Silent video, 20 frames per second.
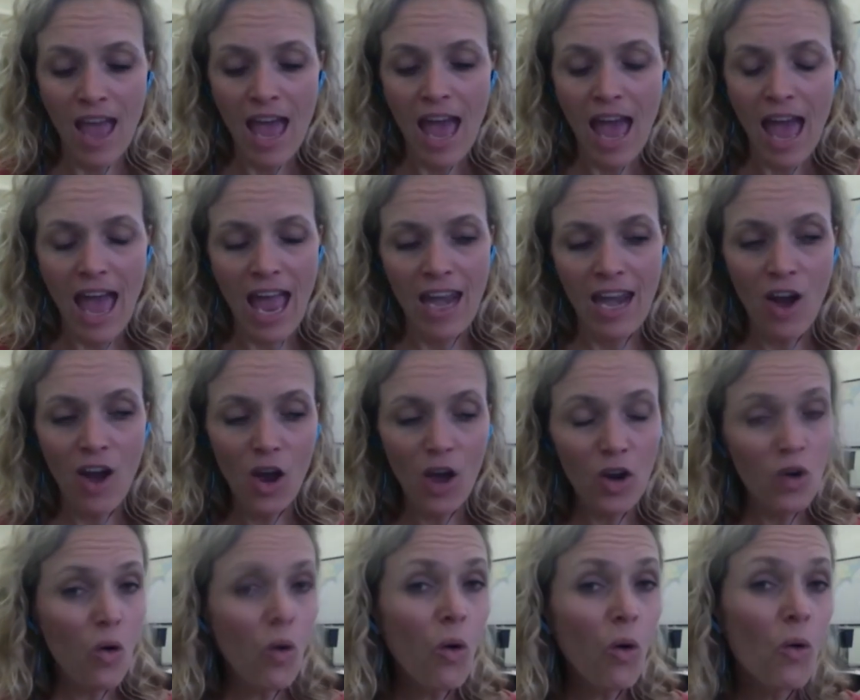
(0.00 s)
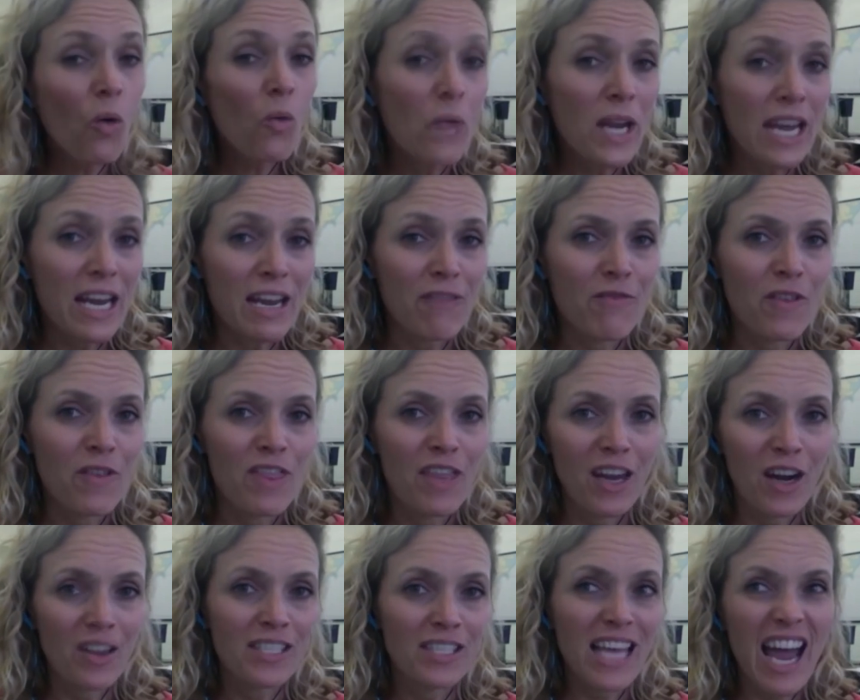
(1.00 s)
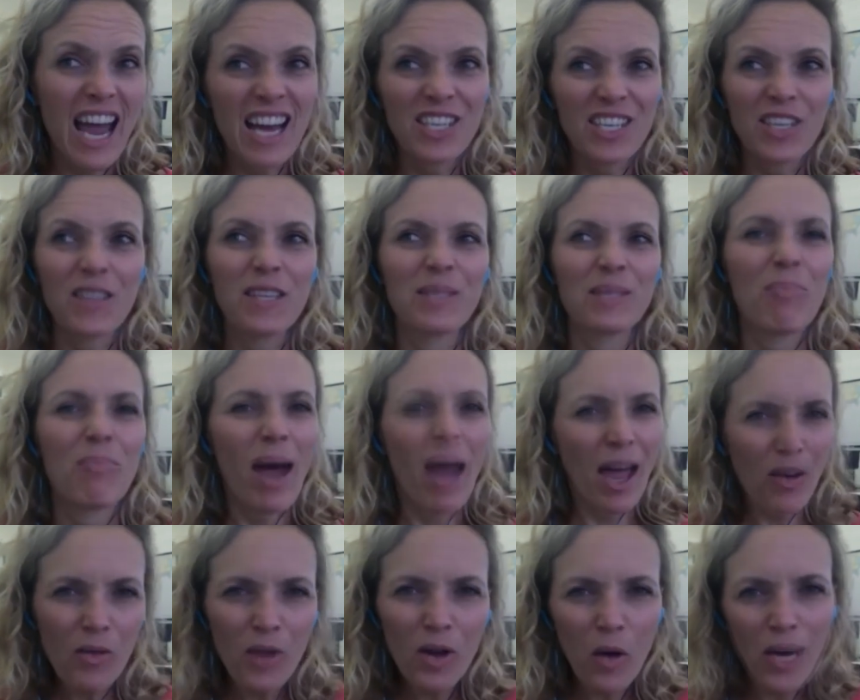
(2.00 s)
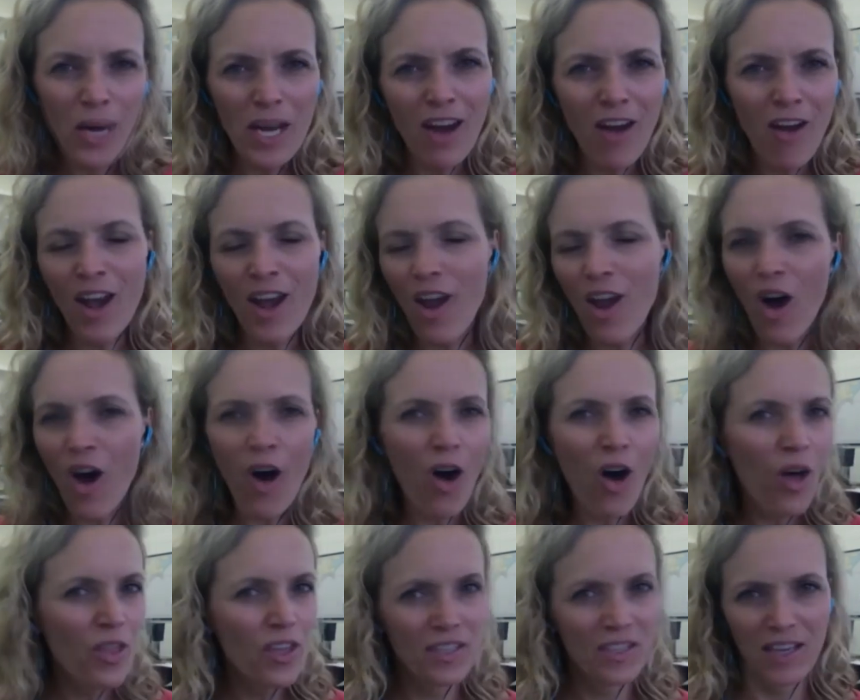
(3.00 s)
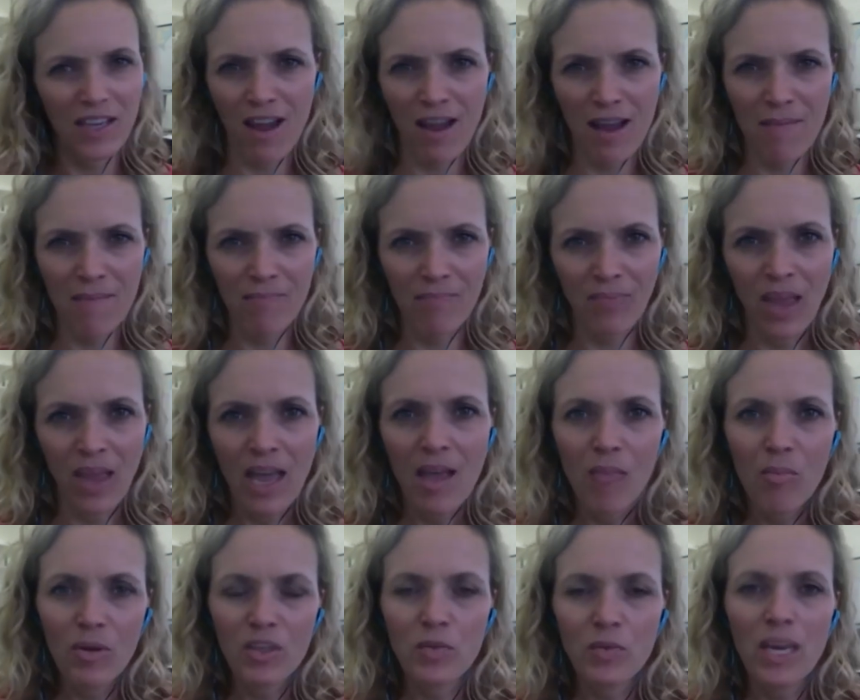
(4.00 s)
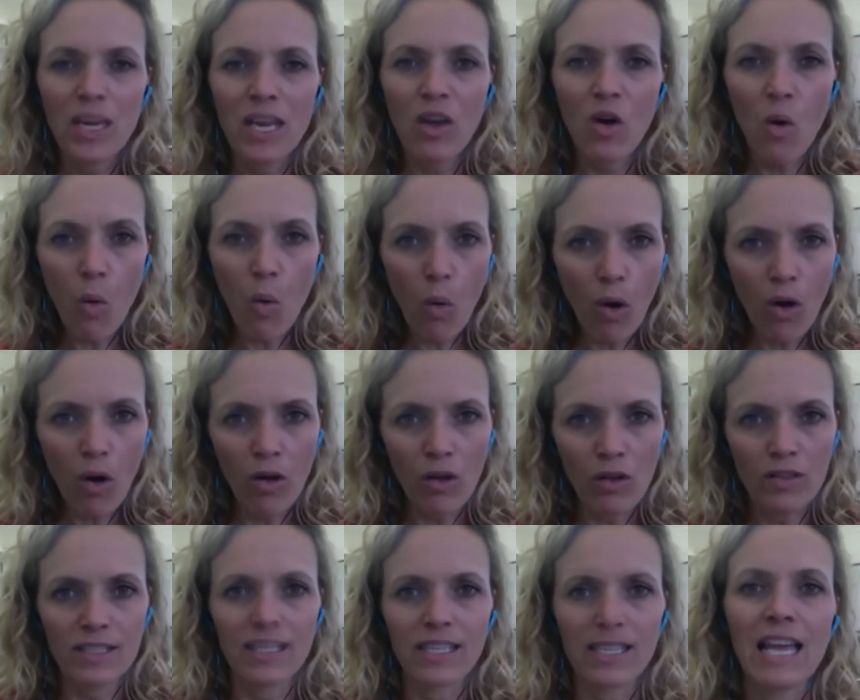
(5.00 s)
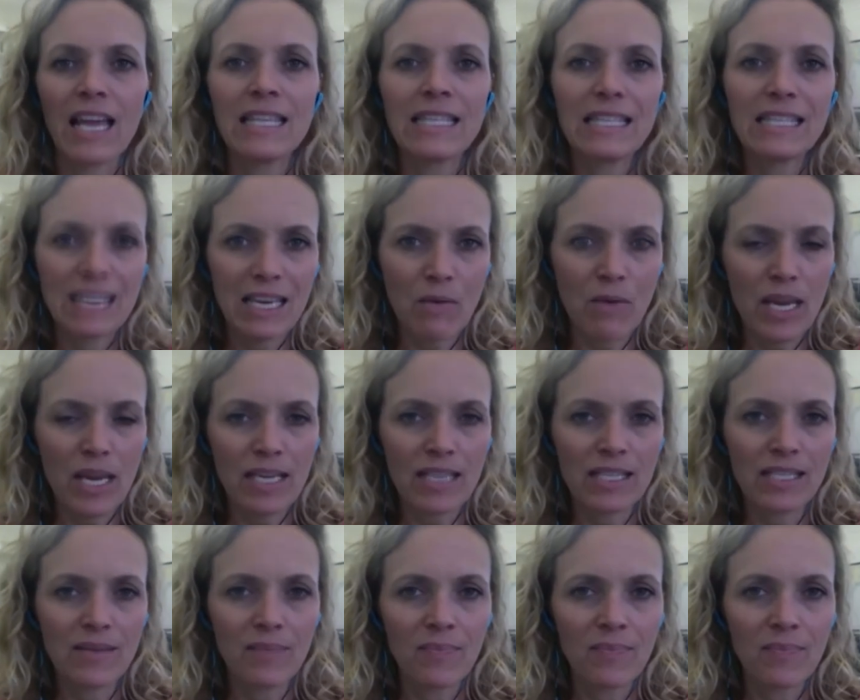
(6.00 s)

And on a coral reef, there is actually this battle going on all the time between corals and seaweeds.